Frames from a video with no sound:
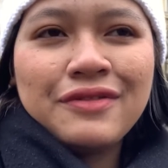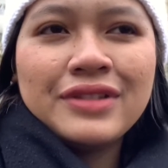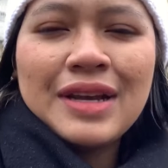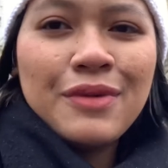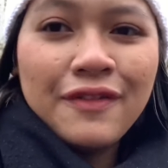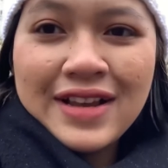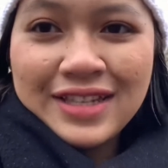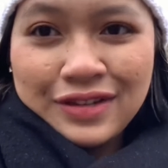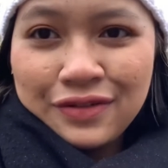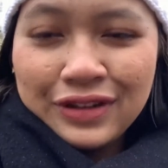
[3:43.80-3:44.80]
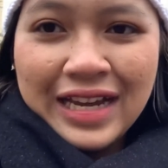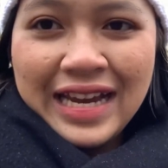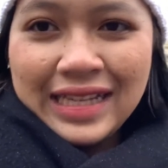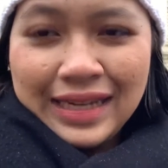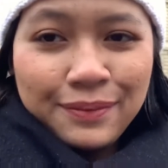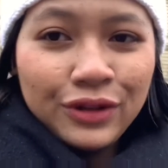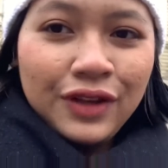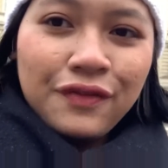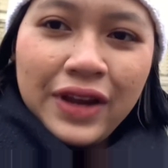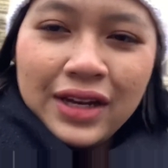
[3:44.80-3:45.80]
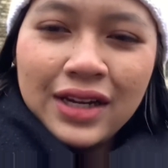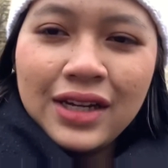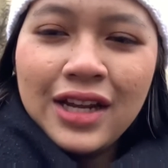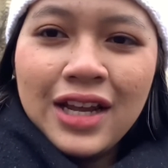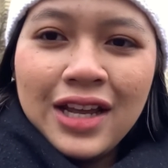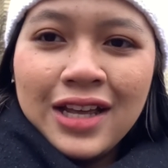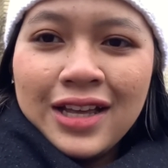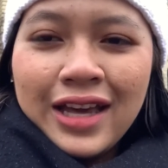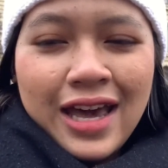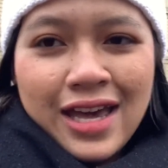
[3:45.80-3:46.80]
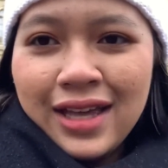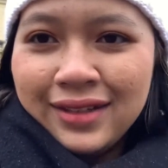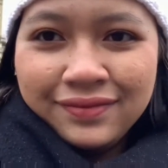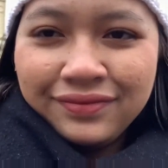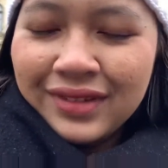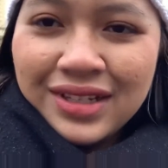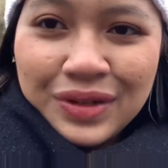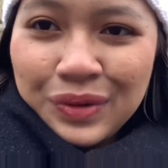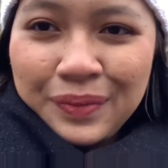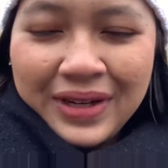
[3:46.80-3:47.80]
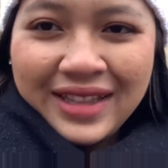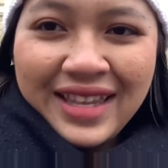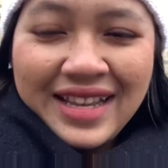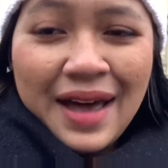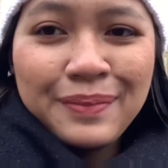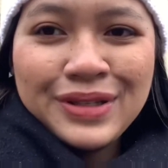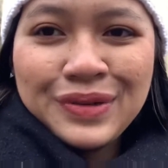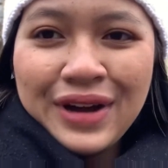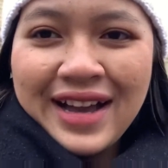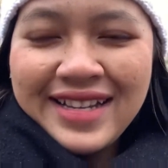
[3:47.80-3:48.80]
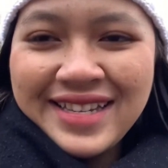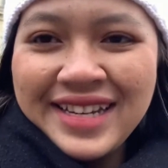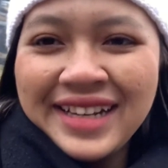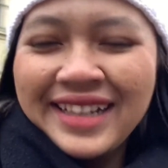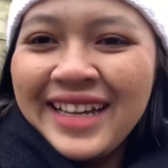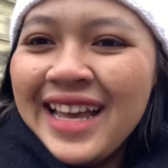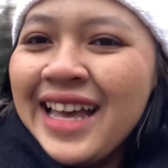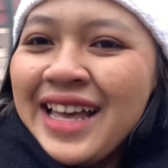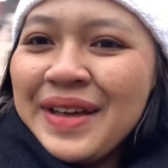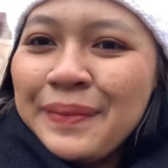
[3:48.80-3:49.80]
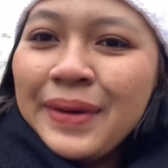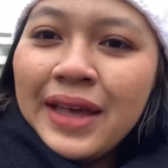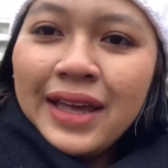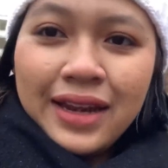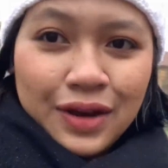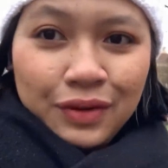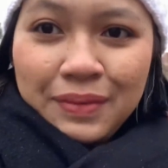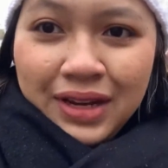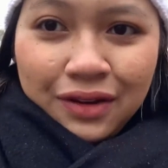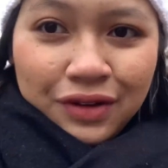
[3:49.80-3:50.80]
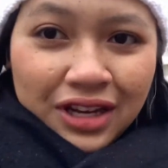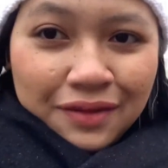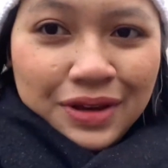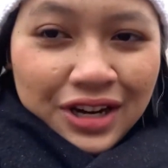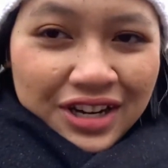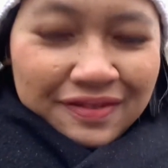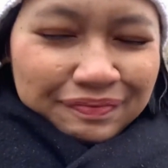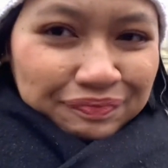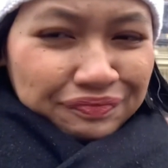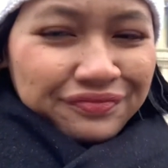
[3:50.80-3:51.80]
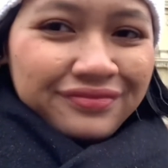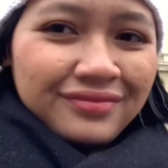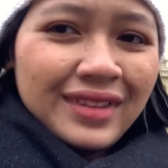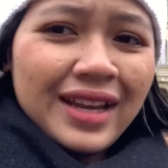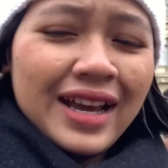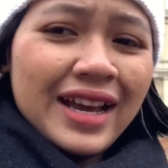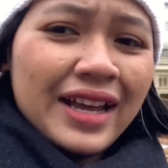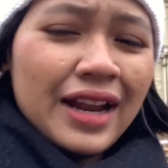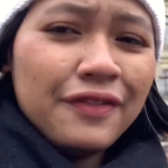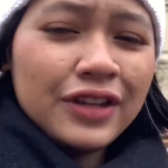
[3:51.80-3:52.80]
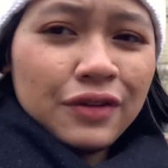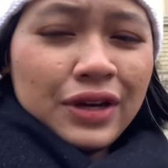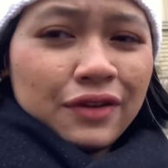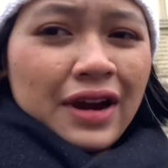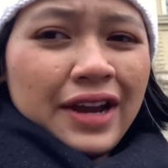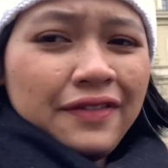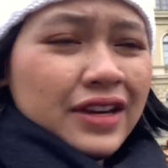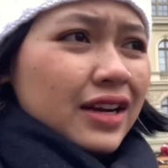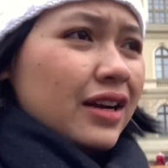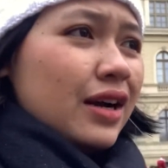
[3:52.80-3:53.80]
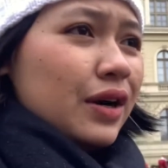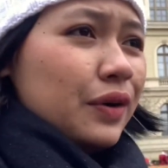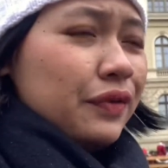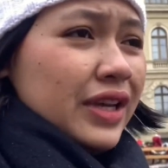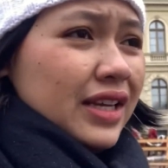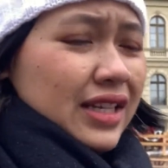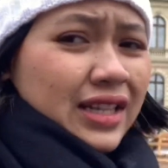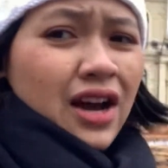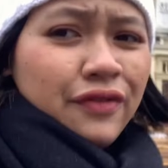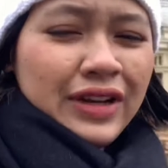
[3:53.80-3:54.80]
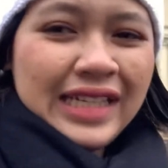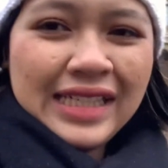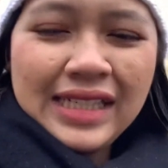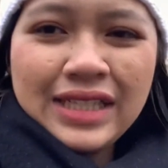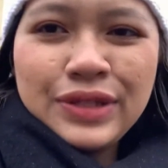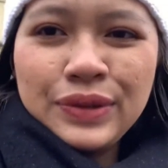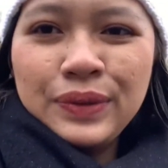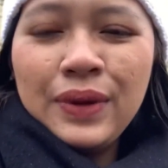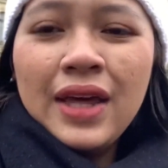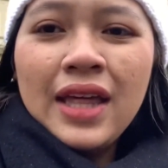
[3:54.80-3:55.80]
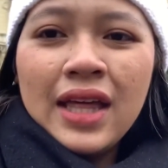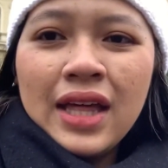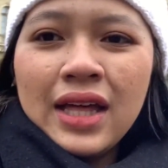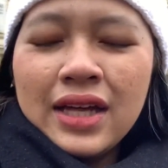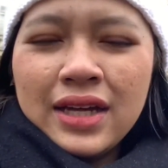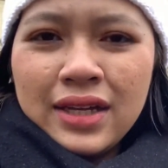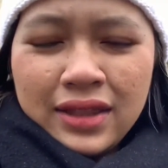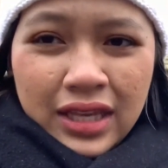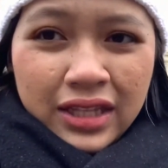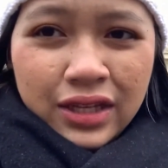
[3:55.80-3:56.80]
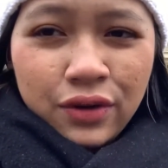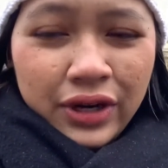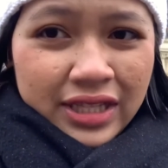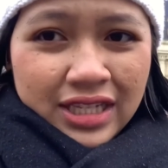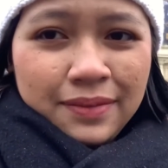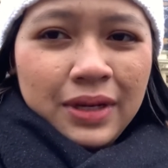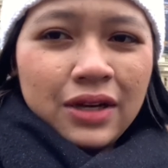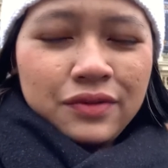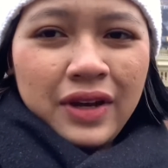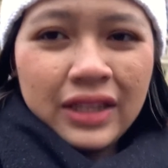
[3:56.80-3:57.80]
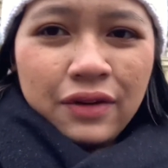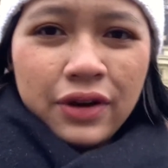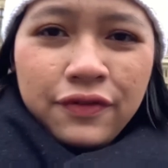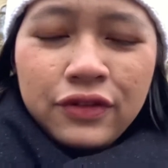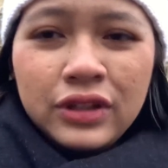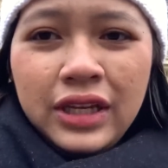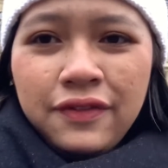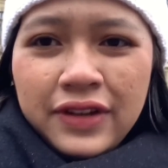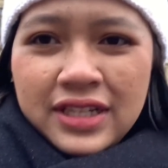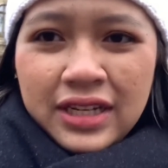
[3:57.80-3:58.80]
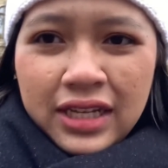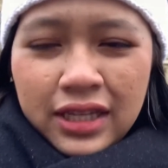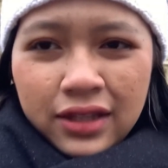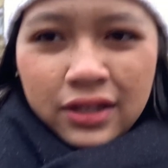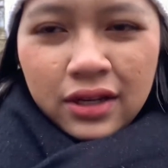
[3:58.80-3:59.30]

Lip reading: some of us were like demotivated, and so many things happened to us. But now we made it, we came here. And after we arrived here, we did not really need to take the quarantine, because we had our fully vaccinated